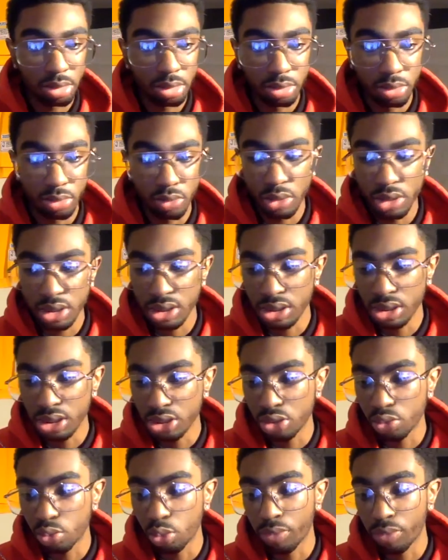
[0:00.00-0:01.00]
was just
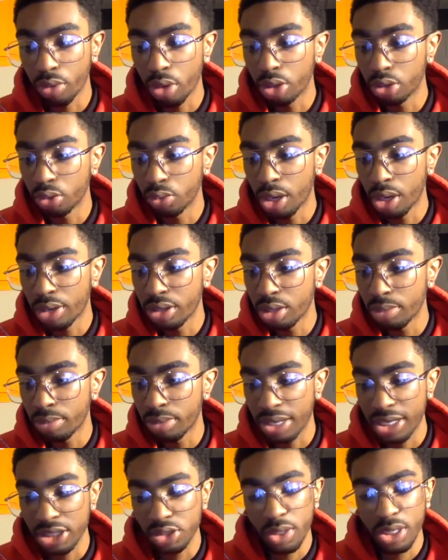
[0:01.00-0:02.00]
revolved around him, and
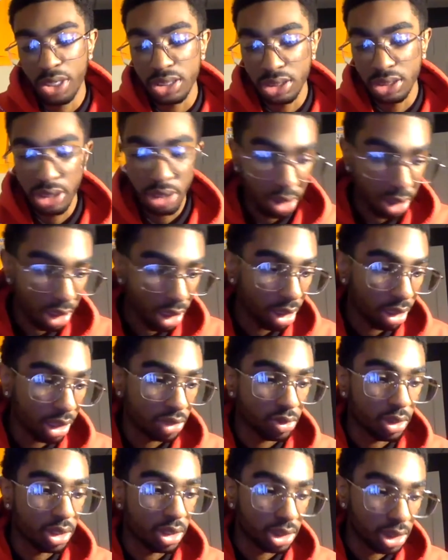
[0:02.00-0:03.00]
that's why he's still there, and that's why
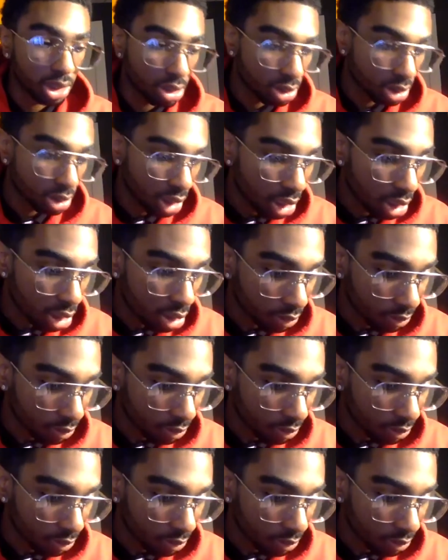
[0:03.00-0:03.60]
he still stayed.